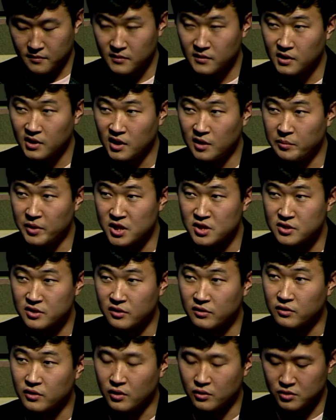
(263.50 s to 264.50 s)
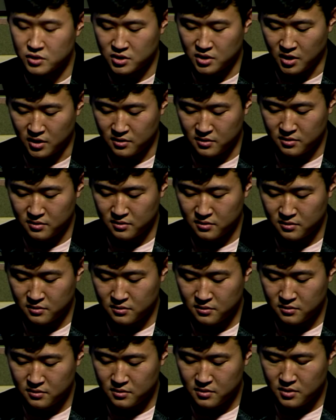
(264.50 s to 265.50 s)
He pinched his nose shut.
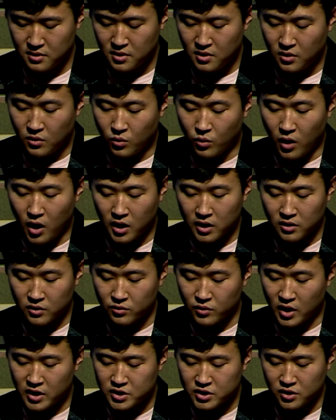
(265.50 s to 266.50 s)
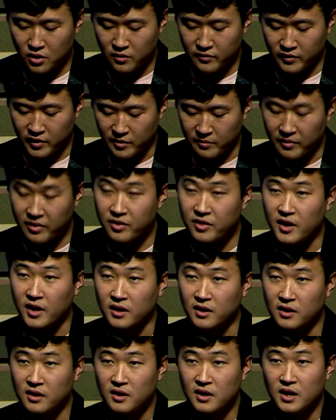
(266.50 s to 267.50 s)
Water rushed over him,
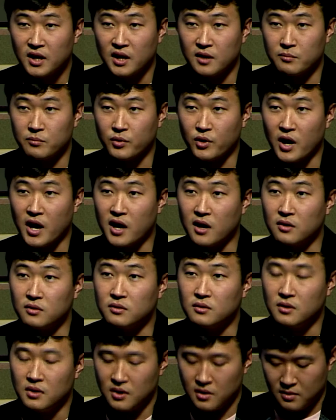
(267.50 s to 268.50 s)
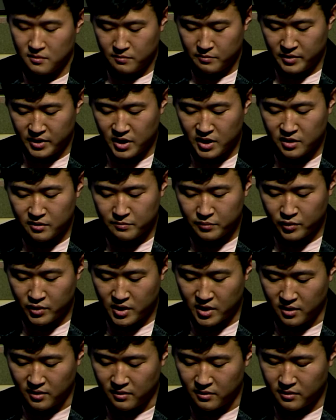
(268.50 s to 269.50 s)
thick and brown, but he could
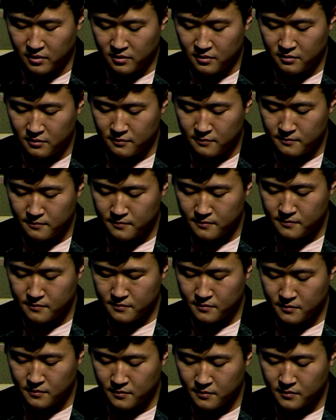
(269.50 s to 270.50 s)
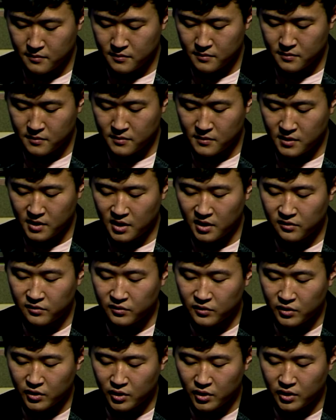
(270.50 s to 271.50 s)
breathe. He
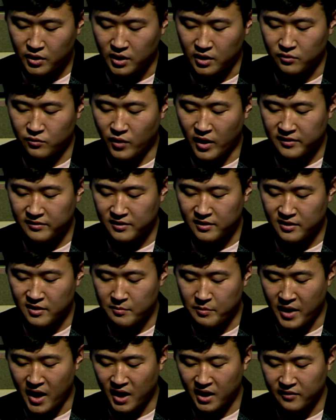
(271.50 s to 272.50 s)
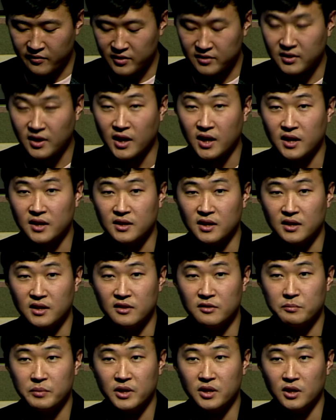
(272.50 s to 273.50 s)
stood and rested the back of his hand on his
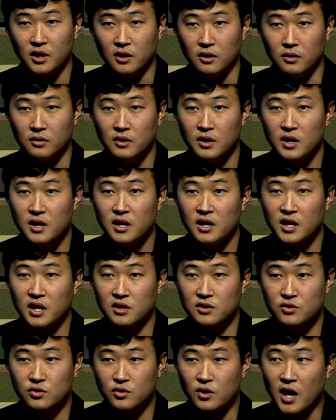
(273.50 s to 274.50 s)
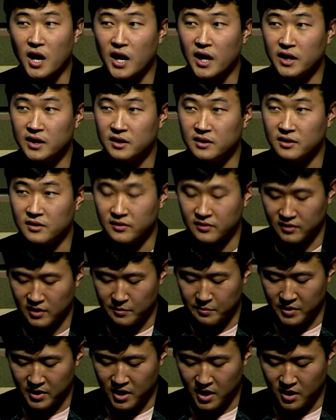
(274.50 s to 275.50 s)
pillow. He had cried in his sleep
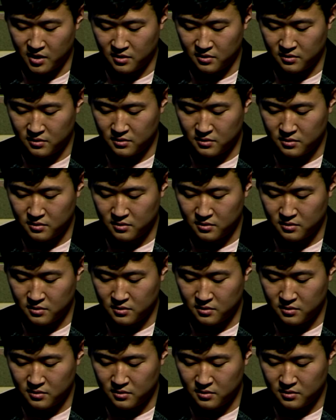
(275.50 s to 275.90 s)
again.